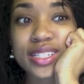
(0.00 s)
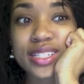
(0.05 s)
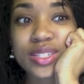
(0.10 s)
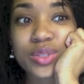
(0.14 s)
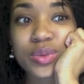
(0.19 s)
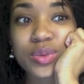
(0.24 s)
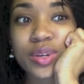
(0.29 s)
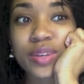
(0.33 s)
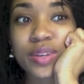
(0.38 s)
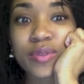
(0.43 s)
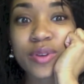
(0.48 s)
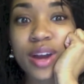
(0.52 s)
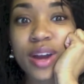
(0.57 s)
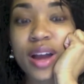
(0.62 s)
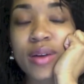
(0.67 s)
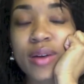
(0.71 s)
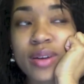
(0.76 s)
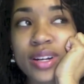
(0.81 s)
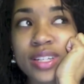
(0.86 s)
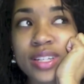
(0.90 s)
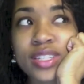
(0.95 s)
24
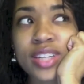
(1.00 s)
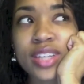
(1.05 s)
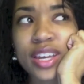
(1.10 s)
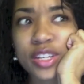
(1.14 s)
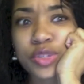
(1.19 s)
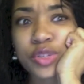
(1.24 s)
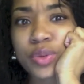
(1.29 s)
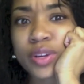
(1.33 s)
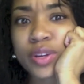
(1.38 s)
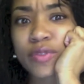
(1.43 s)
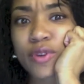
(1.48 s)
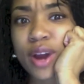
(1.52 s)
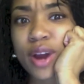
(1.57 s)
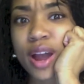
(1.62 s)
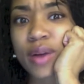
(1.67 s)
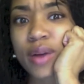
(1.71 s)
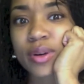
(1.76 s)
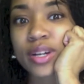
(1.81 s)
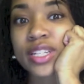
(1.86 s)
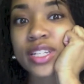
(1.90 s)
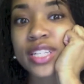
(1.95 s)
hours? Yeah, 24
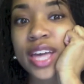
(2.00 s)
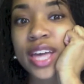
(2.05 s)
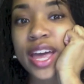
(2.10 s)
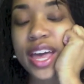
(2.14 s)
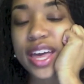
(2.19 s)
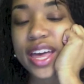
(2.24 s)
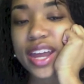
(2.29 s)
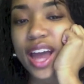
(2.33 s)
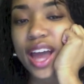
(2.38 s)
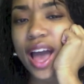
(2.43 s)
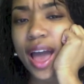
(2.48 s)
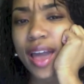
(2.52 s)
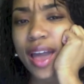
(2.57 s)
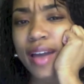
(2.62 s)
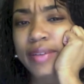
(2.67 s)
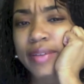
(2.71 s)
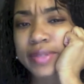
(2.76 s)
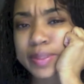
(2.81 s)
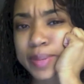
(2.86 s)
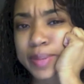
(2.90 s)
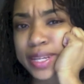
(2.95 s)
hours. And I
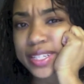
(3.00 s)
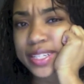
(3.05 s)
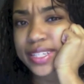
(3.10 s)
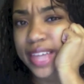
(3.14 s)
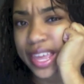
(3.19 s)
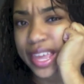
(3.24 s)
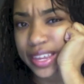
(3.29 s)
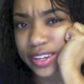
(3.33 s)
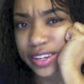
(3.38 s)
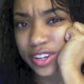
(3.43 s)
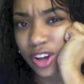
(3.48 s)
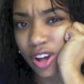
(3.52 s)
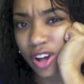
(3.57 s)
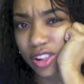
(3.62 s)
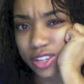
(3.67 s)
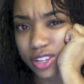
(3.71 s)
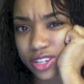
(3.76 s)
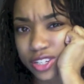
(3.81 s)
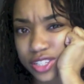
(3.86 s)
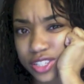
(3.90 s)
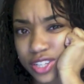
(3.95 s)
have spent $10.
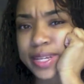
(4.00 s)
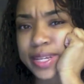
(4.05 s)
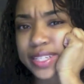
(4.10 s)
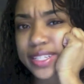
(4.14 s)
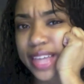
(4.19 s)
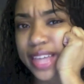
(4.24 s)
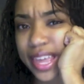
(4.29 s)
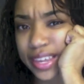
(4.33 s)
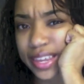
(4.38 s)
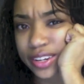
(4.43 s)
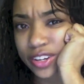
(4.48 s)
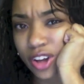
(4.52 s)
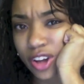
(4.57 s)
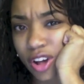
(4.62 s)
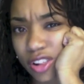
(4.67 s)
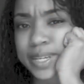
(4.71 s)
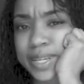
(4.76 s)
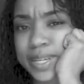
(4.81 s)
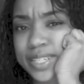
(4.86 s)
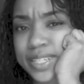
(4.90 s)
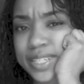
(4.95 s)
$10.